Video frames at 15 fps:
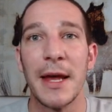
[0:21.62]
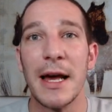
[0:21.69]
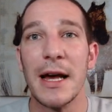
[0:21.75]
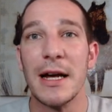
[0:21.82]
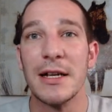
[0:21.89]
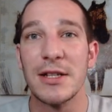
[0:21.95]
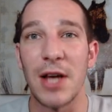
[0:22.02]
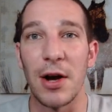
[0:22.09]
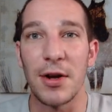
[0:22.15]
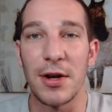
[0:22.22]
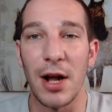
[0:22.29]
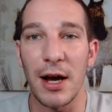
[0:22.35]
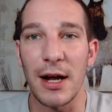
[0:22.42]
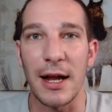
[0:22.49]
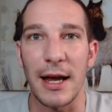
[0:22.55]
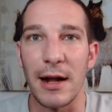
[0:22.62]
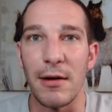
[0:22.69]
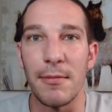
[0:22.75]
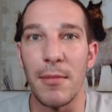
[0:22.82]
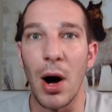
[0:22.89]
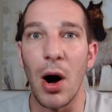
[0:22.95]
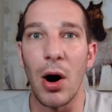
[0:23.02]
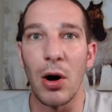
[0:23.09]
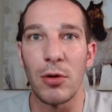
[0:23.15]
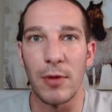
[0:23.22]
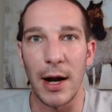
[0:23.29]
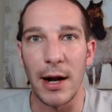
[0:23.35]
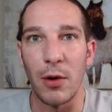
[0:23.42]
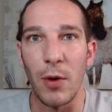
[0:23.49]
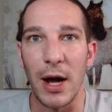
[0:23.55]
So you're not going to get them all right
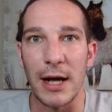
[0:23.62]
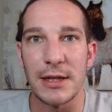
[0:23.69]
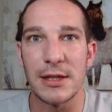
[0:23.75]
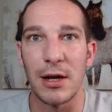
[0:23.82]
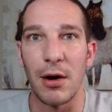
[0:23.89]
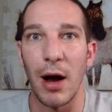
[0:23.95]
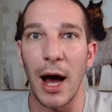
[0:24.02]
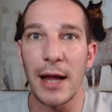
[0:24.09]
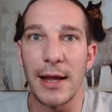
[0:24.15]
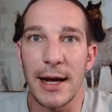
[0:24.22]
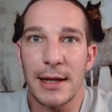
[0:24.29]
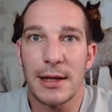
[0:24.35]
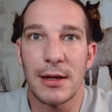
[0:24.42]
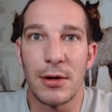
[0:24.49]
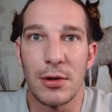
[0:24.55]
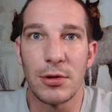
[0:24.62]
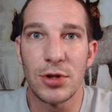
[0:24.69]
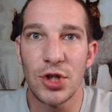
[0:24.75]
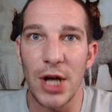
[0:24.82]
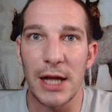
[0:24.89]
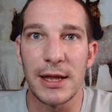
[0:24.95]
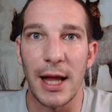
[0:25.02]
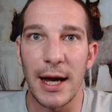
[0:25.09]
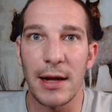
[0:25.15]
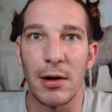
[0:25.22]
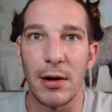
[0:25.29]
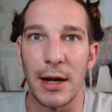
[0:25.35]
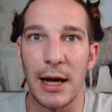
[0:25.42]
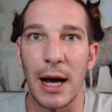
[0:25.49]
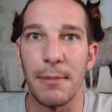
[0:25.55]
away. So I like to shed light on
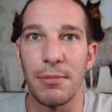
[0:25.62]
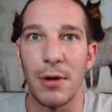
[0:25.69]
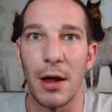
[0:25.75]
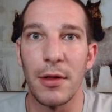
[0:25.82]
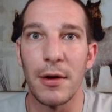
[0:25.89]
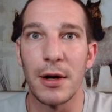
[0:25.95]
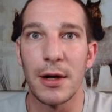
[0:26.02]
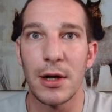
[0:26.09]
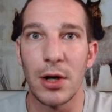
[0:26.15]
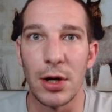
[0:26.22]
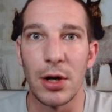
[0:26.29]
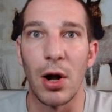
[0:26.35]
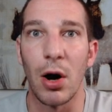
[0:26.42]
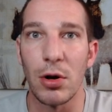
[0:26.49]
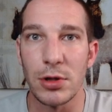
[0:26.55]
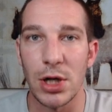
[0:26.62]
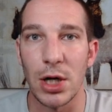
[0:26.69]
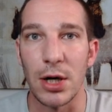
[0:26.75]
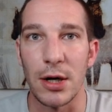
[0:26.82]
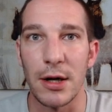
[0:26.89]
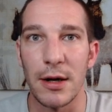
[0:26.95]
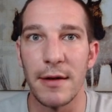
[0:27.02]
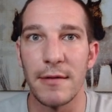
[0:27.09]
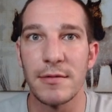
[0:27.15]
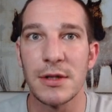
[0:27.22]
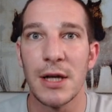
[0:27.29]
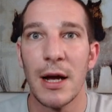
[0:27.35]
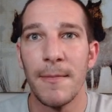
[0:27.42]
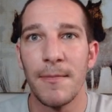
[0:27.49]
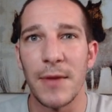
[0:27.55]
a couple other good alternatives.
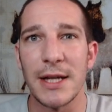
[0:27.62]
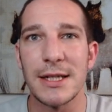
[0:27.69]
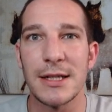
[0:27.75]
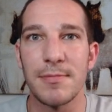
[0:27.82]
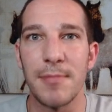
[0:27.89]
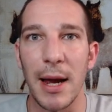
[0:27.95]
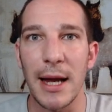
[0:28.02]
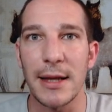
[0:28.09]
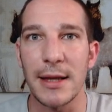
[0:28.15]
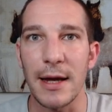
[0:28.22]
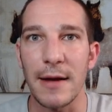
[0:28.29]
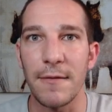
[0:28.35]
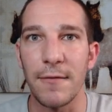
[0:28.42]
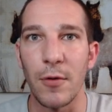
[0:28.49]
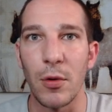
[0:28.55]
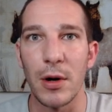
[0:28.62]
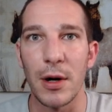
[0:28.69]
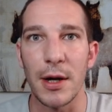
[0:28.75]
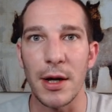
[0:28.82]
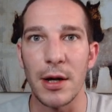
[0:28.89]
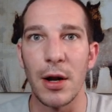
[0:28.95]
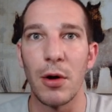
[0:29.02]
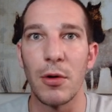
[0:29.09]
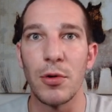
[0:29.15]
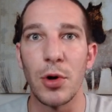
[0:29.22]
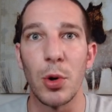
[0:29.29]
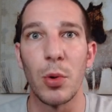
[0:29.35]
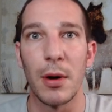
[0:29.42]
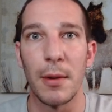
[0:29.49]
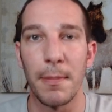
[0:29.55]
This is mainly for,
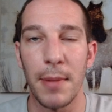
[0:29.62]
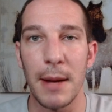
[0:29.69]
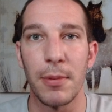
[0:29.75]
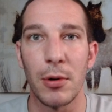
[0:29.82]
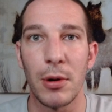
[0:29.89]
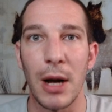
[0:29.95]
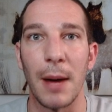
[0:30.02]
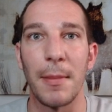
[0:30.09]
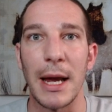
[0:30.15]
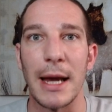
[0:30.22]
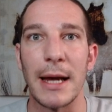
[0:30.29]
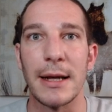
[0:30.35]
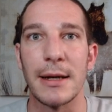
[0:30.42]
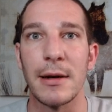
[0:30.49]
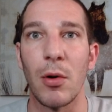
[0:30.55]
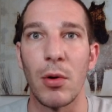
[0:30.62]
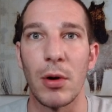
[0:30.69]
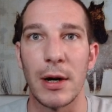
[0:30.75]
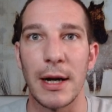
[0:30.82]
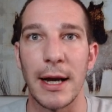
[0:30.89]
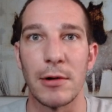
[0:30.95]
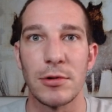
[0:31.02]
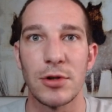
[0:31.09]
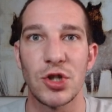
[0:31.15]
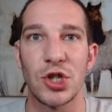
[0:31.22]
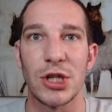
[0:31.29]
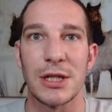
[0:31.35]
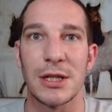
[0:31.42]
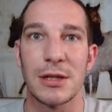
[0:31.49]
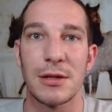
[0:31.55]
newer people coming in or guilds
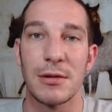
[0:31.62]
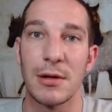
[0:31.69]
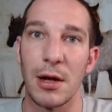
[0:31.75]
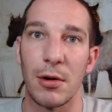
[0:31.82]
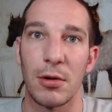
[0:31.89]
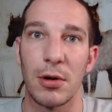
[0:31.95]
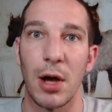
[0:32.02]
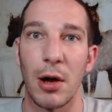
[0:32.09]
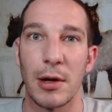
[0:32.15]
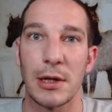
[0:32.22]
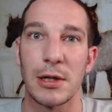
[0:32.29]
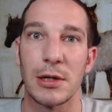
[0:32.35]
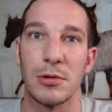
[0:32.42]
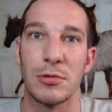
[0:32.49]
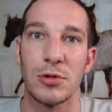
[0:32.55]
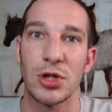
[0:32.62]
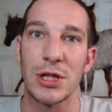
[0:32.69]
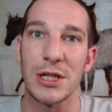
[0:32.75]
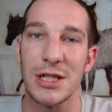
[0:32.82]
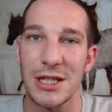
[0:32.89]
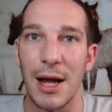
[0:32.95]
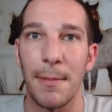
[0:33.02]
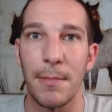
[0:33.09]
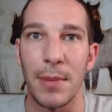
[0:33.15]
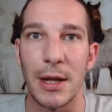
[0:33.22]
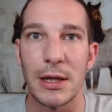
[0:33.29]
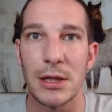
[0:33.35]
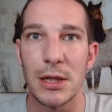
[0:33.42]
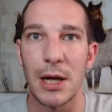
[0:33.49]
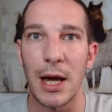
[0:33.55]
just, going to just step
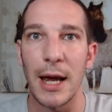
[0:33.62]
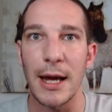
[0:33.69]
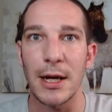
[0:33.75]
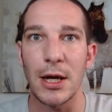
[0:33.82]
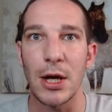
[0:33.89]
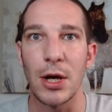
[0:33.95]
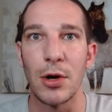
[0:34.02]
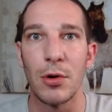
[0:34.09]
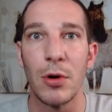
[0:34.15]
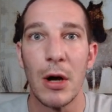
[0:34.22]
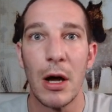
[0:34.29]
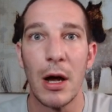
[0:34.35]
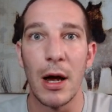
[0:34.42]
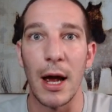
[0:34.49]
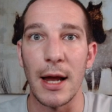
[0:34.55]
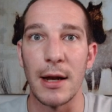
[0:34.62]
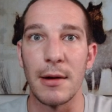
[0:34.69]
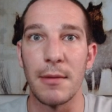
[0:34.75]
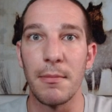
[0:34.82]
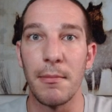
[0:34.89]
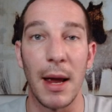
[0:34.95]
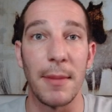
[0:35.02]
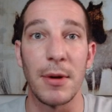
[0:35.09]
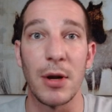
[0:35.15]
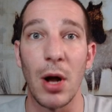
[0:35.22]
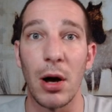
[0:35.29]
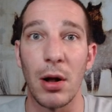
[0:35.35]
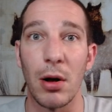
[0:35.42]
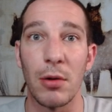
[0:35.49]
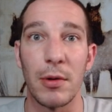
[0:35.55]
into AQ and maybe
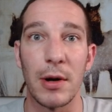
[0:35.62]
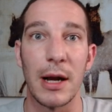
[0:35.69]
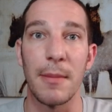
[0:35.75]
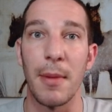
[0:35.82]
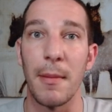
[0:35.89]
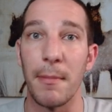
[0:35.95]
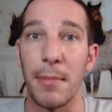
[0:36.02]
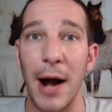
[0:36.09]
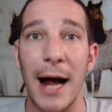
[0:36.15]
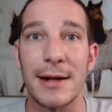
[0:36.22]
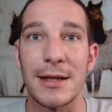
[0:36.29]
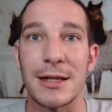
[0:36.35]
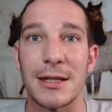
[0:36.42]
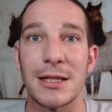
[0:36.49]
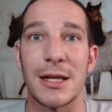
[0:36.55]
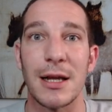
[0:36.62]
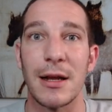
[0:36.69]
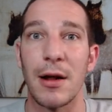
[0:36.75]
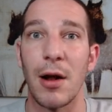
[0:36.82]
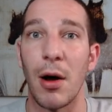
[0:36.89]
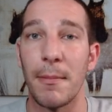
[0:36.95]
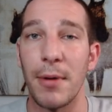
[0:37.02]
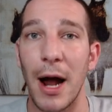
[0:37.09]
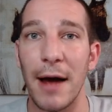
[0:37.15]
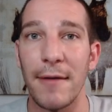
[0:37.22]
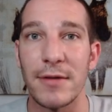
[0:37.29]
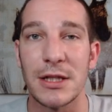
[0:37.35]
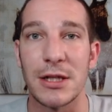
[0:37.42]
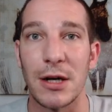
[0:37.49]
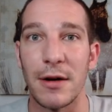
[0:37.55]
not already been practicing it on
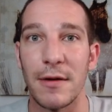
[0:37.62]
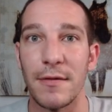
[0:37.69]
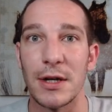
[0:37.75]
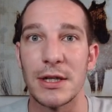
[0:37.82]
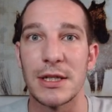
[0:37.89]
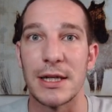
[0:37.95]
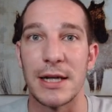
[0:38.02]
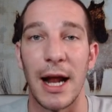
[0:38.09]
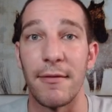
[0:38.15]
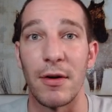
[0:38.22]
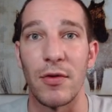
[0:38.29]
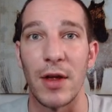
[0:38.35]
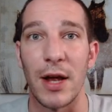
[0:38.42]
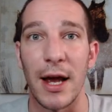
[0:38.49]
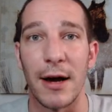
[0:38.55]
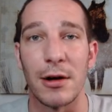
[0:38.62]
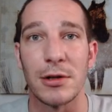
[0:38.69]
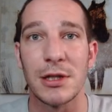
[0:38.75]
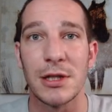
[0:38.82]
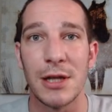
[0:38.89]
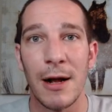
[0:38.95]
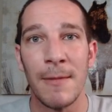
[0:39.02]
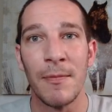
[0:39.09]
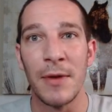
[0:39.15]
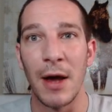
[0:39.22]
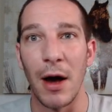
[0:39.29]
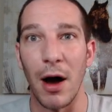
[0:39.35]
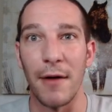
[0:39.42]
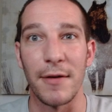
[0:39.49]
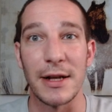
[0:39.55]
private servers and everything else.
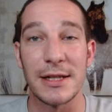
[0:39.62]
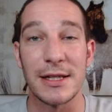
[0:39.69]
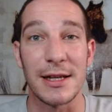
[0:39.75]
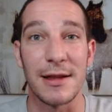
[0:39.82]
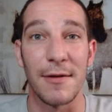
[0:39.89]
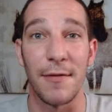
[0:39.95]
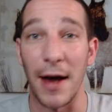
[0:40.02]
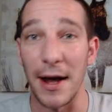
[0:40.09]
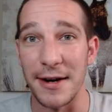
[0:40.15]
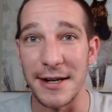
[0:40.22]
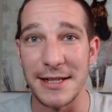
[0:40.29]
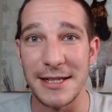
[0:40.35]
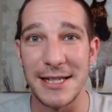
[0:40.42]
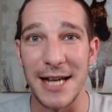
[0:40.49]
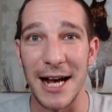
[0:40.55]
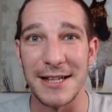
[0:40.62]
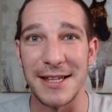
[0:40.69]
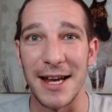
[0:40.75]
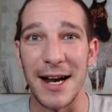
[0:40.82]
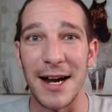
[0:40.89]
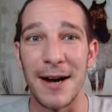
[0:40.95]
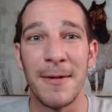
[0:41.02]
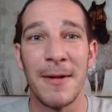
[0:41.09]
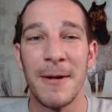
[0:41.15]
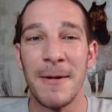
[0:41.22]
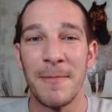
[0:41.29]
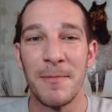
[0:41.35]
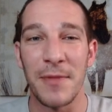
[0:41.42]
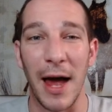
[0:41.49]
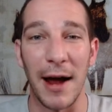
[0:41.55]
Obviously the veterans out there,
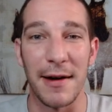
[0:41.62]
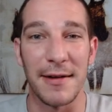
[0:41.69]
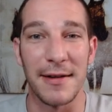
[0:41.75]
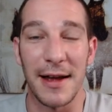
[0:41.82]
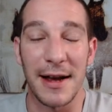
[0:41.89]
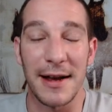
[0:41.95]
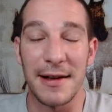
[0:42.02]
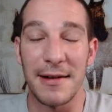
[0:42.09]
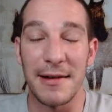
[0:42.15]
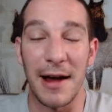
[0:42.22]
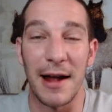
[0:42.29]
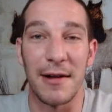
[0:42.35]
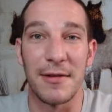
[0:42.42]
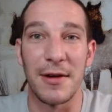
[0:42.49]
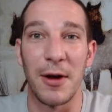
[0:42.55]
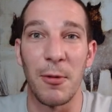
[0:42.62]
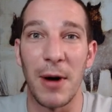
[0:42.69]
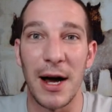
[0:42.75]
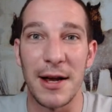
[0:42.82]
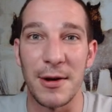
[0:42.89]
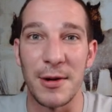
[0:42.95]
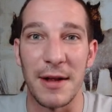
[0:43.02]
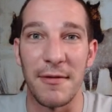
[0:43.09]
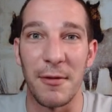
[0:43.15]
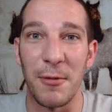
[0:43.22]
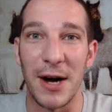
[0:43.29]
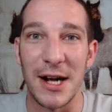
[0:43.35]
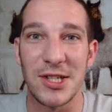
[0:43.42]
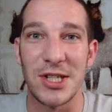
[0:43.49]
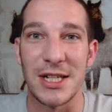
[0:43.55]
I don't know why you'd even
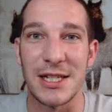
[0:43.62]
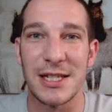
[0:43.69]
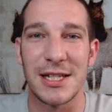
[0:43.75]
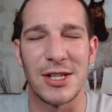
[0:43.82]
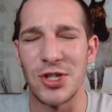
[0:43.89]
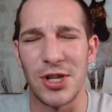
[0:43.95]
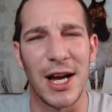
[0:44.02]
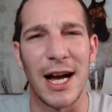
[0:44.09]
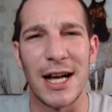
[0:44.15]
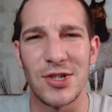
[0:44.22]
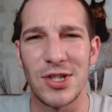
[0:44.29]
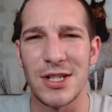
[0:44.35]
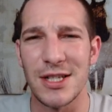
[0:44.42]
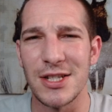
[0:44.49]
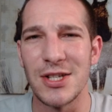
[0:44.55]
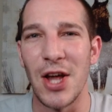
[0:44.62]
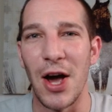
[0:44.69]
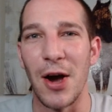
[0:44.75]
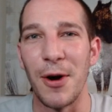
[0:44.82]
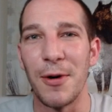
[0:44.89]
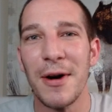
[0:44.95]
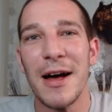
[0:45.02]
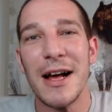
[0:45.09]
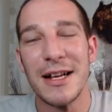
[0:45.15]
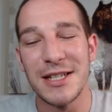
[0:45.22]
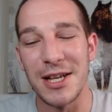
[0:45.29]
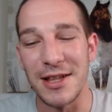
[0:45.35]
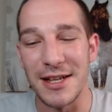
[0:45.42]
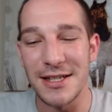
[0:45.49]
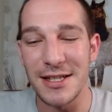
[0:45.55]
watch this because you guys just know. So
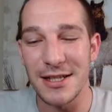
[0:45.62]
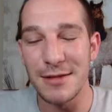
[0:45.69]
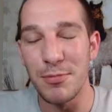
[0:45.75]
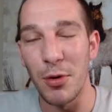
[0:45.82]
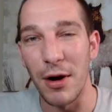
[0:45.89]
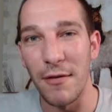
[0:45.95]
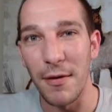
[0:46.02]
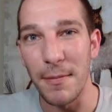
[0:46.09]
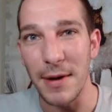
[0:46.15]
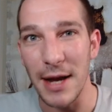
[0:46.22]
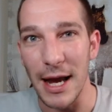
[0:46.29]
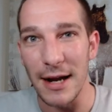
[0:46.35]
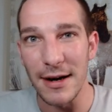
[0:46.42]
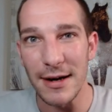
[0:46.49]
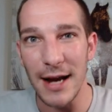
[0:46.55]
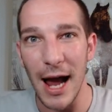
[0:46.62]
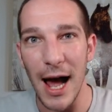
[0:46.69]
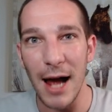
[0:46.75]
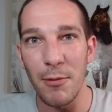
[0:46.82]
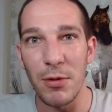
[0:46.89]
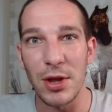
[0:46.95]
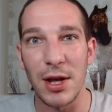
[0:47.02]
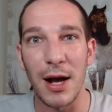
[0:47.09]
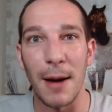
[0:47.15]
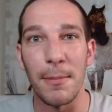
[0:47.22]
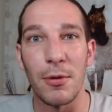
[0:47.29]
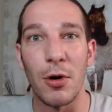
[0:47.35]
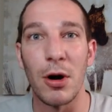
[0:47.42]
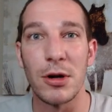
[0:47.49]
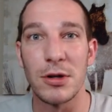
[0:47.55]
this is more of a beginner guide with a couple
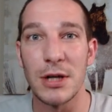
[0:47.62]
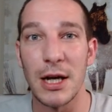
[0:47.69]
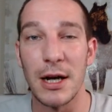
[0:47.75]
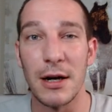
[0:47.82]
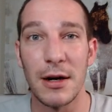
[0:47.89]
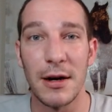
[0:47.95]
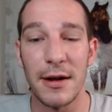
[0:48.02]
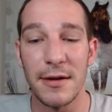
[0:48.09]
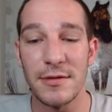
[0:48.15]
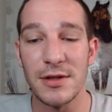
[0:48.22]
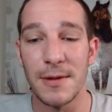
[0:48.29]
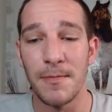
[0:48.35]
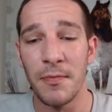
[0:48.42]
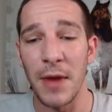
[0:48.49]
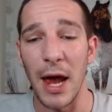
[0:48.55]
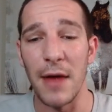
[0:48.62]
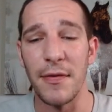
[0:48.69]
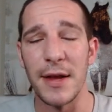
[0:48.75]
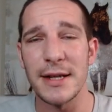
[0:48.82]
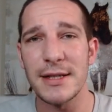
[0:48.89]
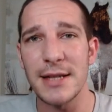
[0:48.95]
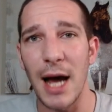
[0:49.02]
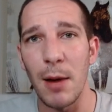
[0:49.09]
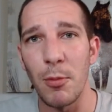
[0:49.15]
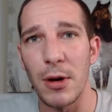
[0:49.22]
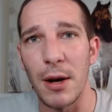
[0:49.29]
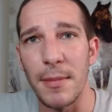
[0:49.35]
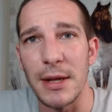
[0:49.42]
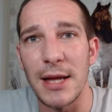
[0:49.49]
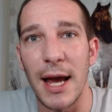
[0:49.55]
alternatives. And this time we're
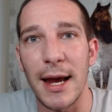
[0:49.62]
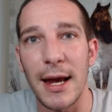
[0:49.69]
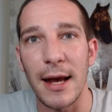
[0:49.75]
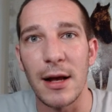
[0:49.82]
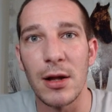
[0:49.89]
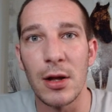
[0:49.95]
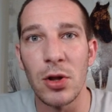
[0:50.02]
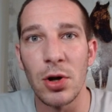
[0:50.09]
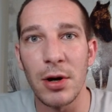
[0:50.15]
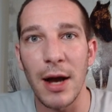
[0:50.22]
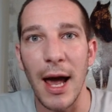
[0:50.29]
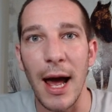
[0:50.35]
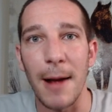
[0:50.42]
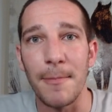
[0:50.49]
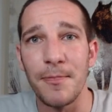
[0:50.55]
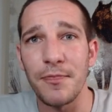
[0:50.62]
going to be taking a look at